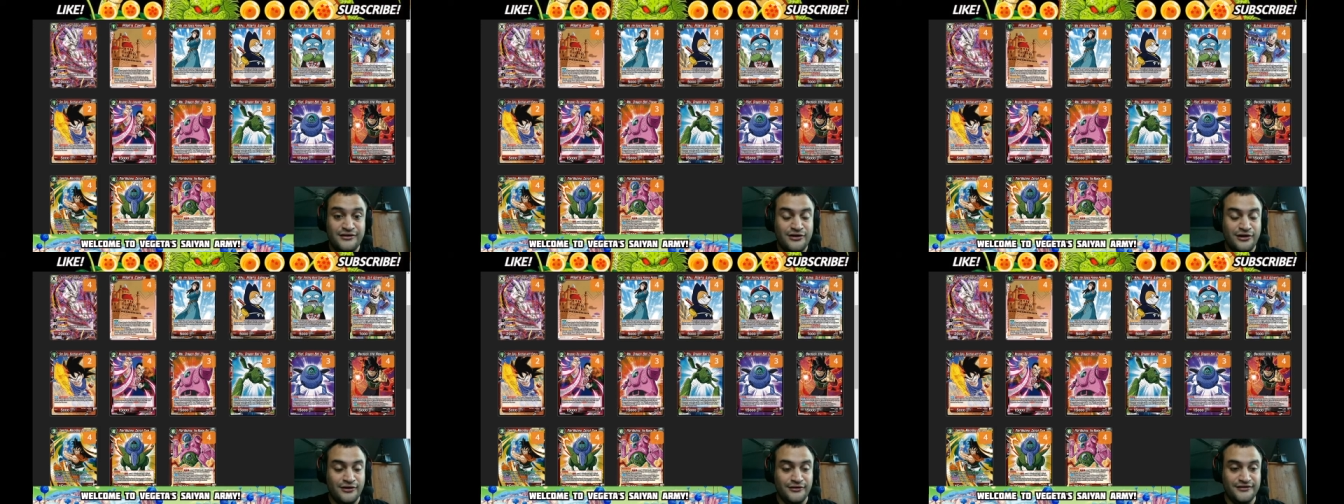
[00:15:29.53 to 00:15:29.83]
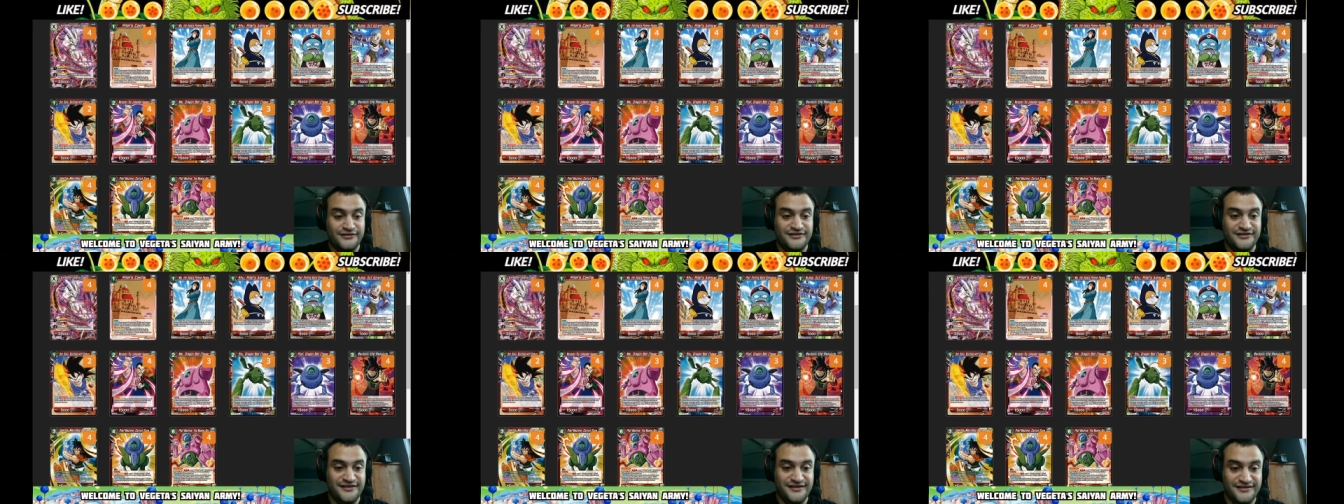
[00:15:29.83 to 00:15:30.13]

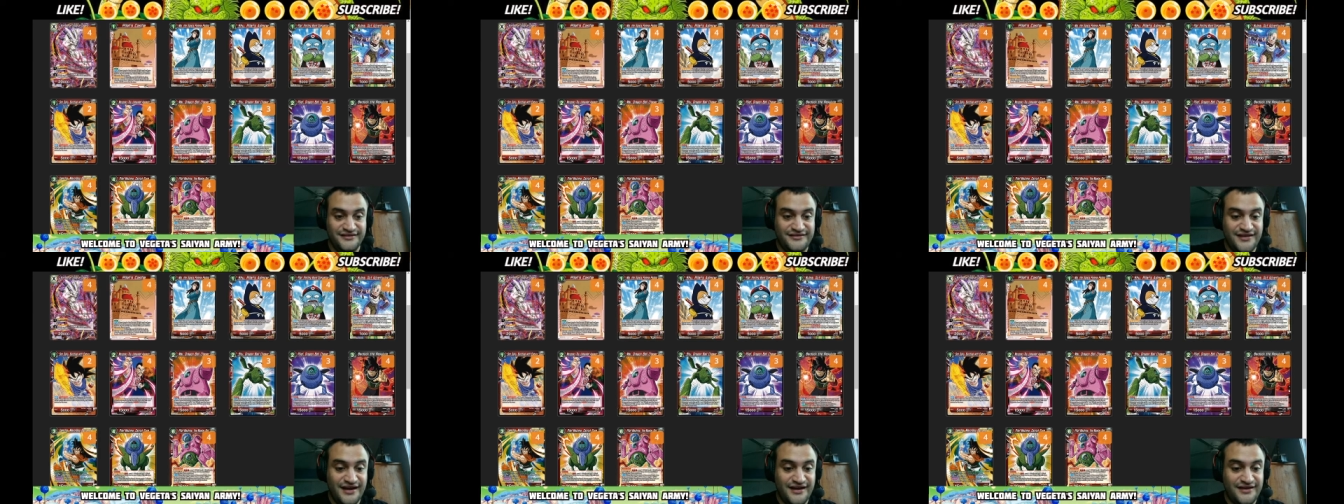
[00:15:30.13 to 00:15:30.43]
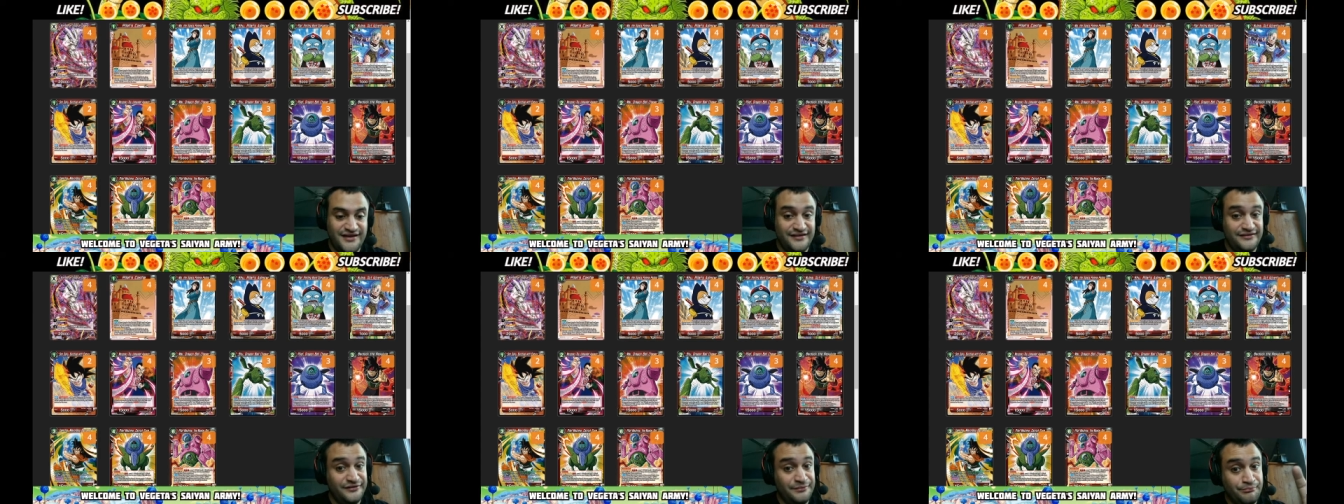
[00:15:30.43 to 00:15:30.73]
cards to this deck,
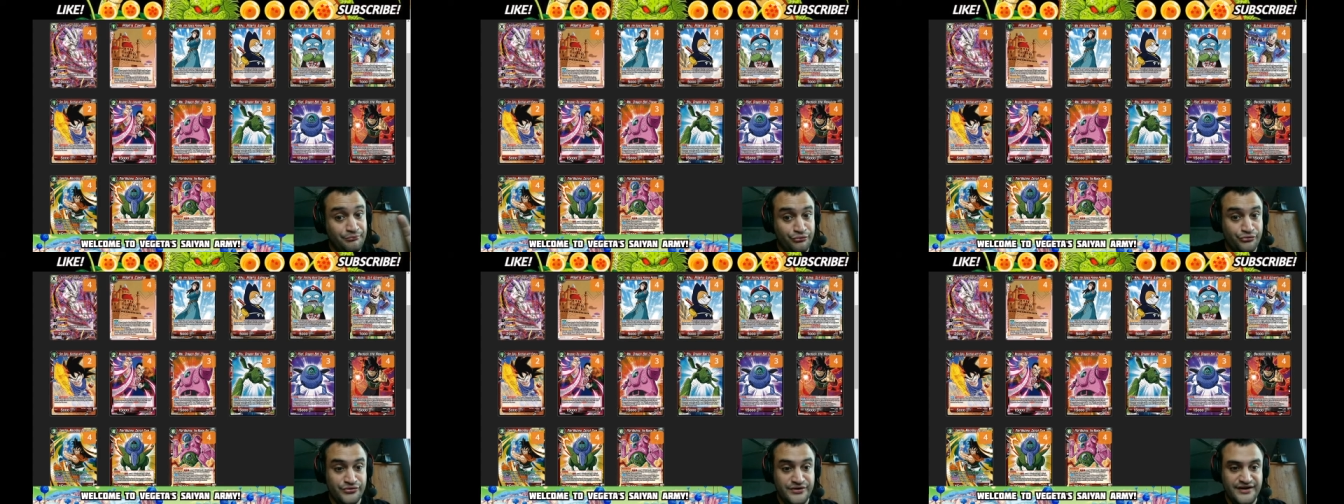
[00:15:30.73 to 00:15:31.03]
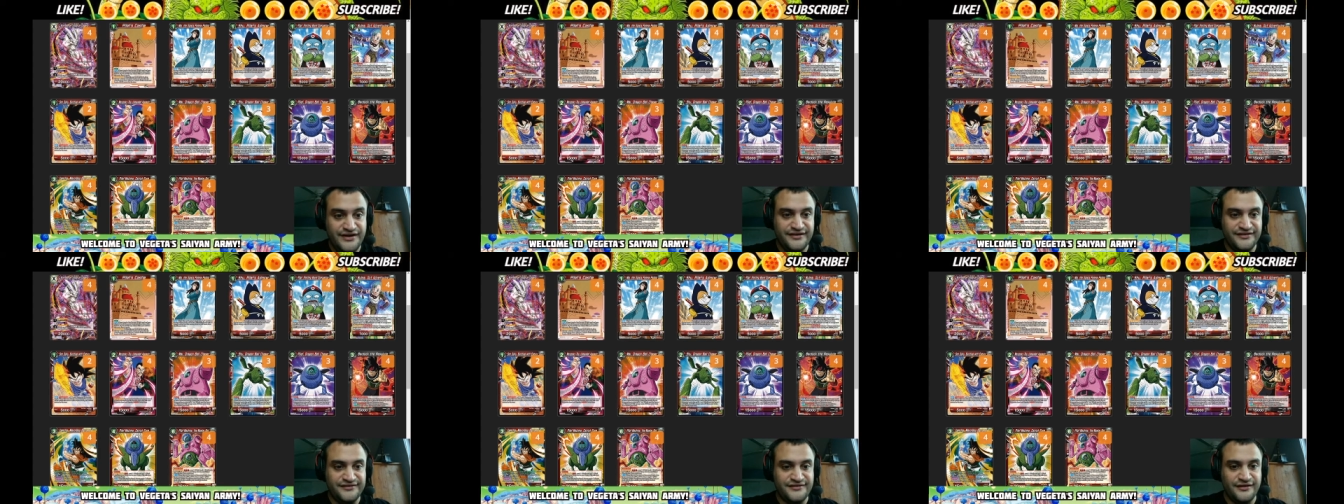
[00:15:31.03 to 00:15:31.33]
it's
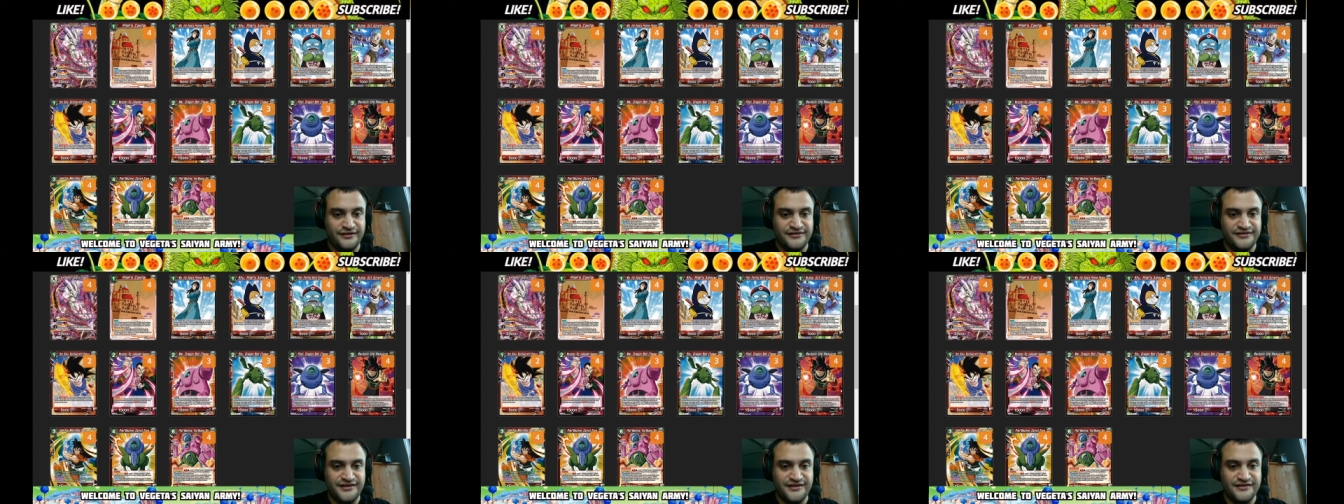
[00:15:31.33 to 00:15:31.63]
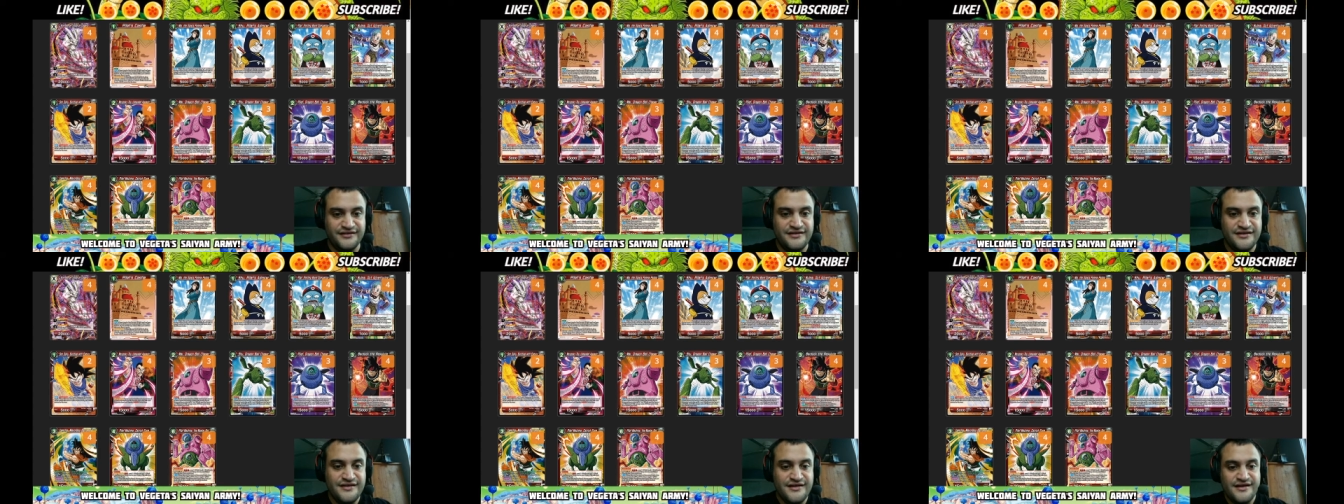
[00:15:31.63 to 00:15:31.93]
pretty disgusting.